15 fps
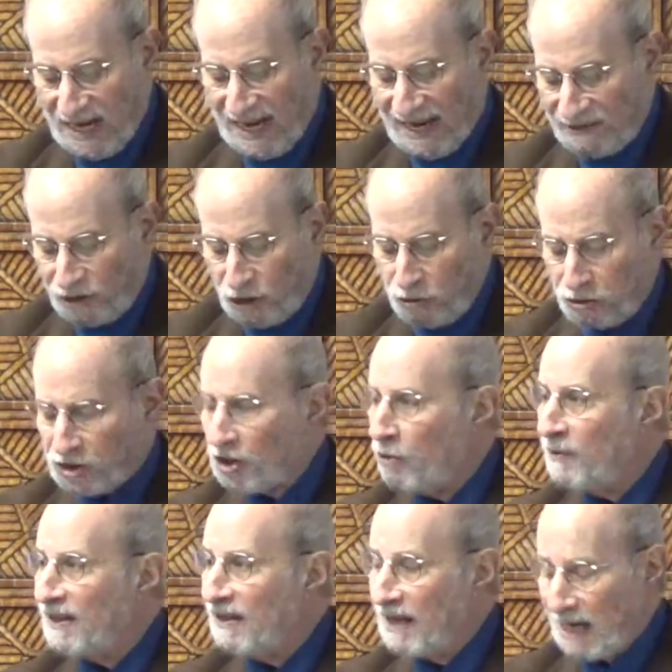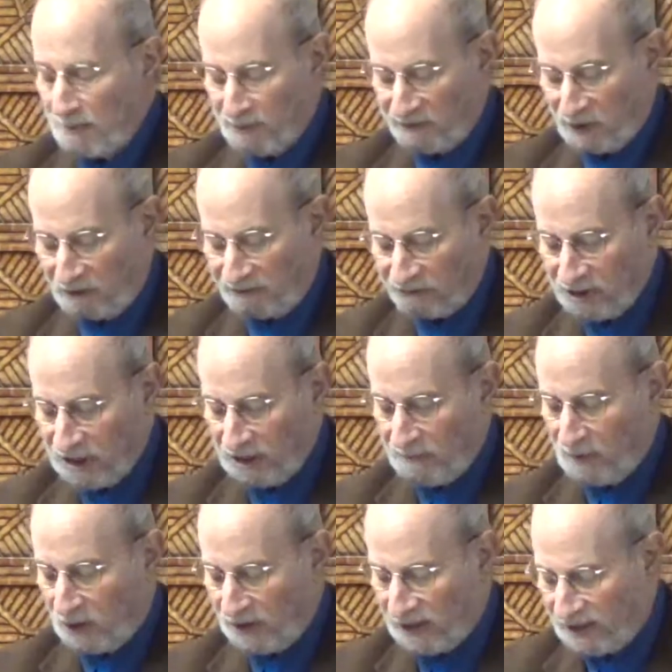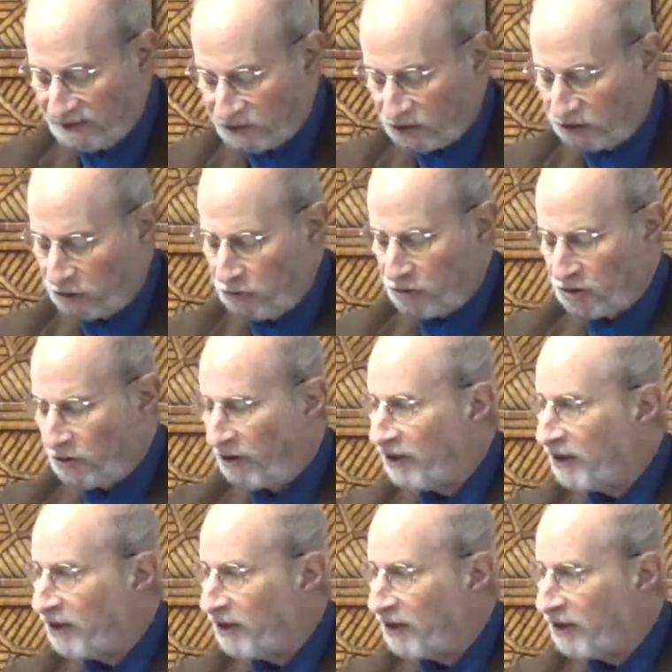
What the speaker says: and do so in the name of our freedom, our Constitution, our